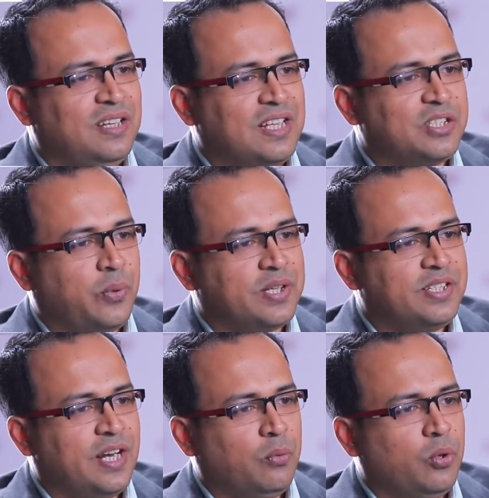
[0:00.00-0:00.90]
That's the
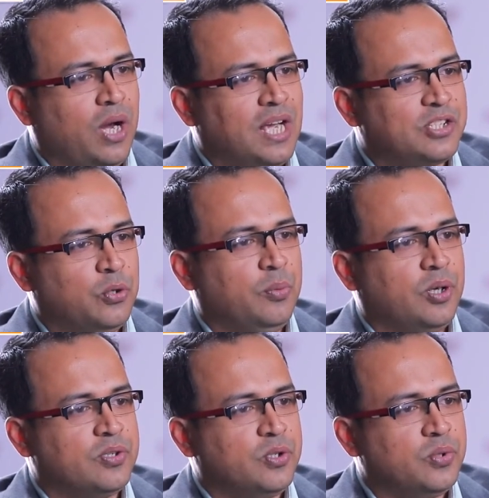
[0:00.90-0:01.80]
question that I want to ask you,
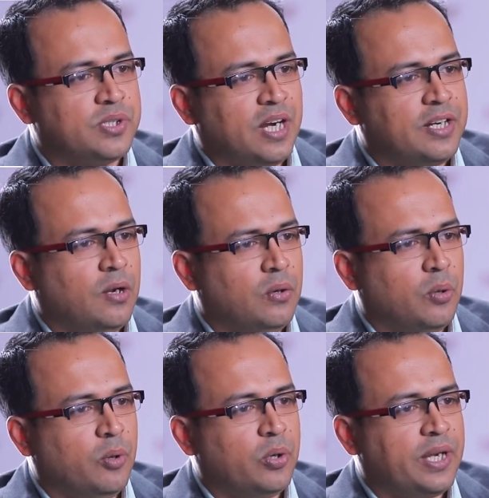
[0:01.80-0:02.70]
because you started out
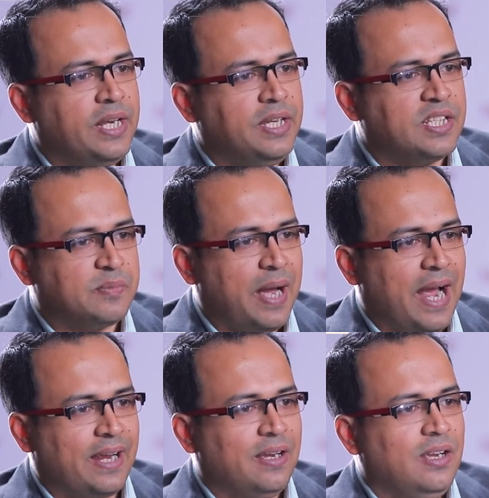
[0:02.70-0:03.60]
about 10 years
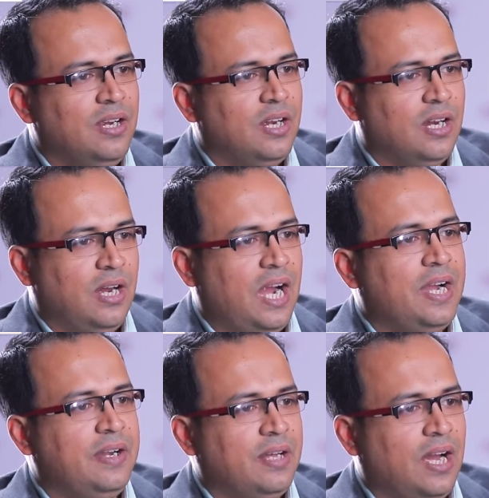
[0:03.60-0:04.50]
back. Yeah.
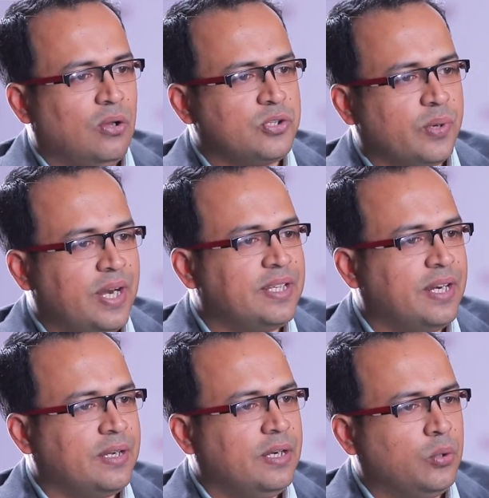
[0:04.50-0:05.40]
And I also read
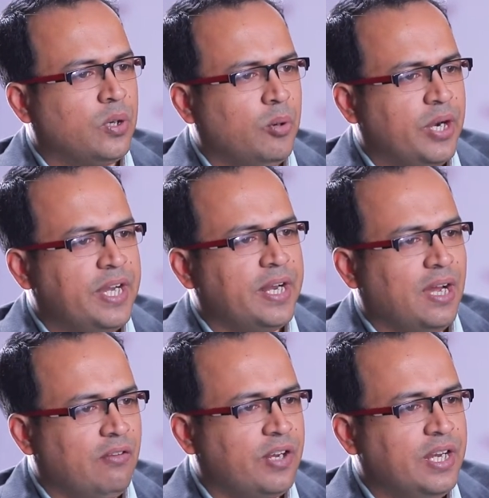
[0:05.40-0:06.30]
that it took about
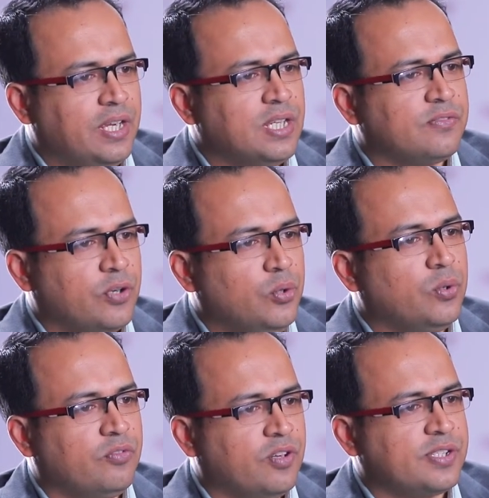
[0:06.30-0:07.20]
8.5 to 10 years for you
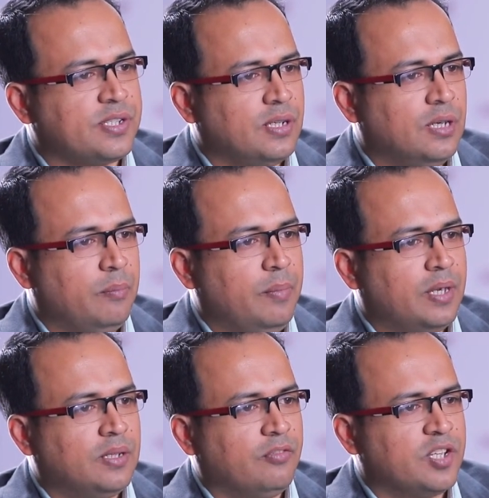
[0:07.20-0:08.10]
to first
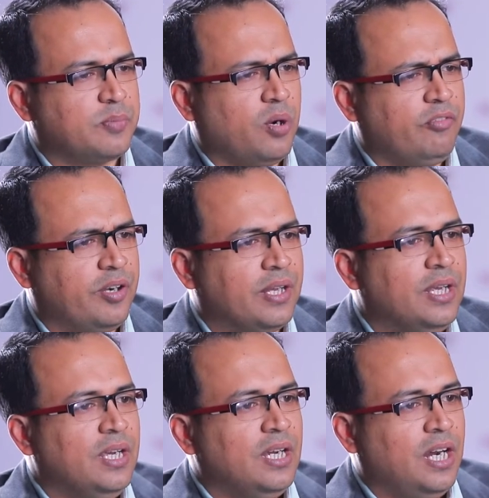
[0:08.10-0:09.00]
make the first profit.
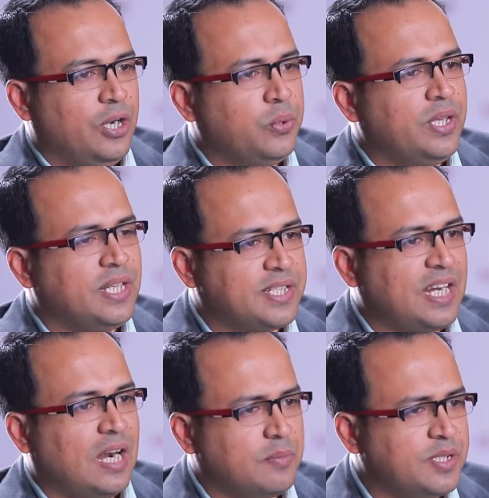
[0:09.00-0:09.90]
Do you think that
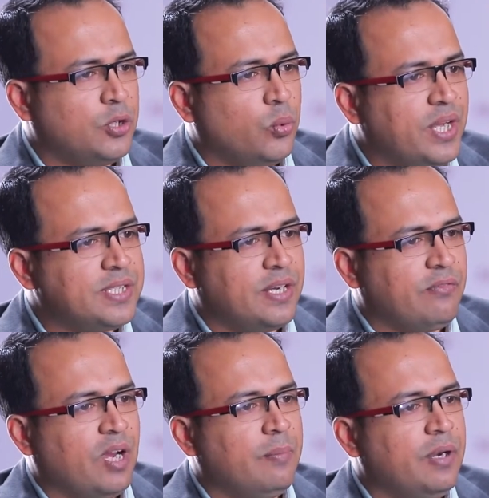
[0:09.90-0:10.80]
startups in today's
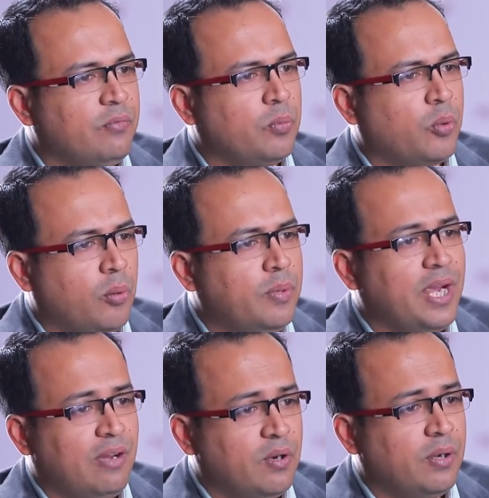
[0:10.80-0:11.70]
environment would probably
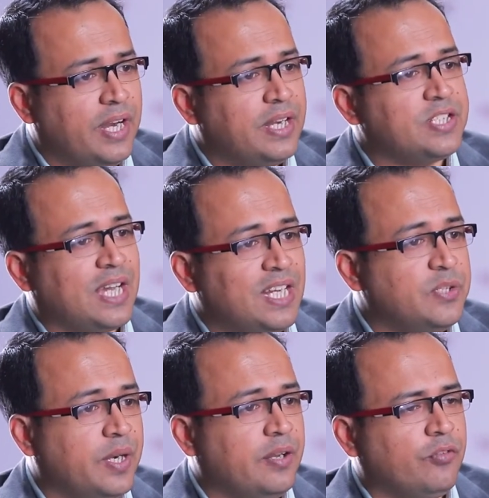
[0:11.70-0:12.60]
have a greater
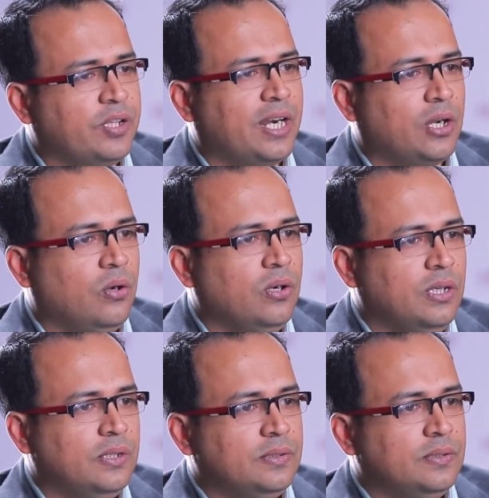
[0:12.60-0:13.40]
challenge waiting for that long?